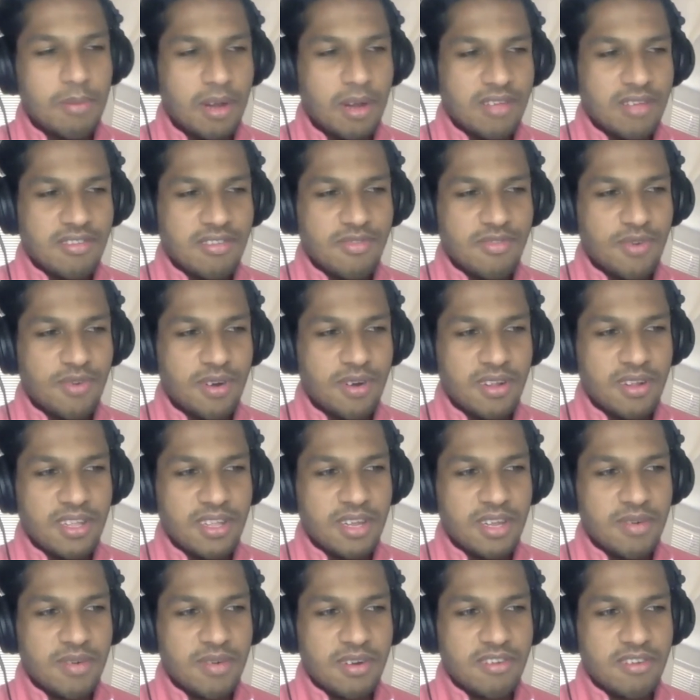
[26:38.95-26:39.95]
process for
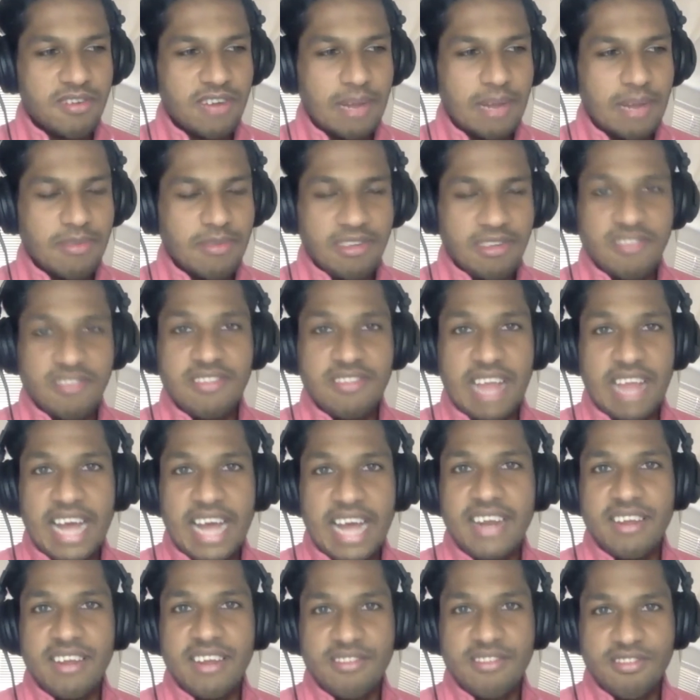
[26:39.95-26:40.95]
early career jobs, it's
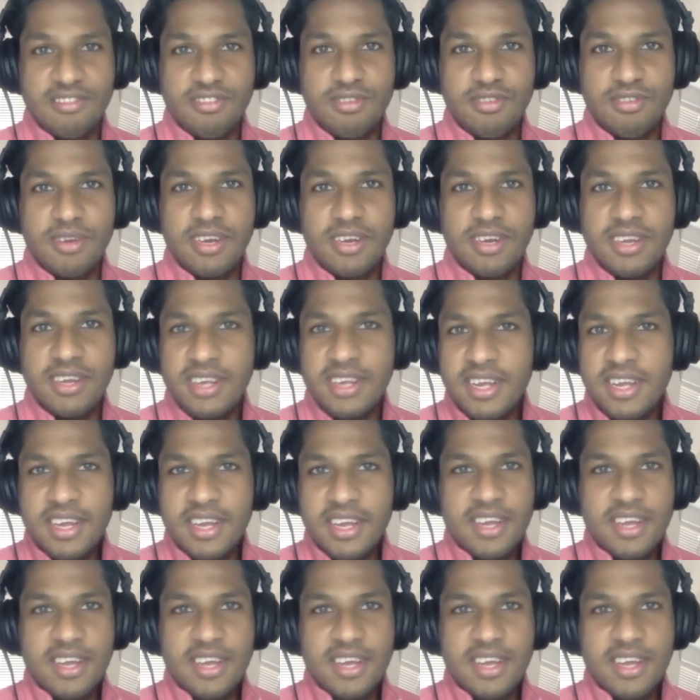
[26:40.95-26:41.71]
that as a student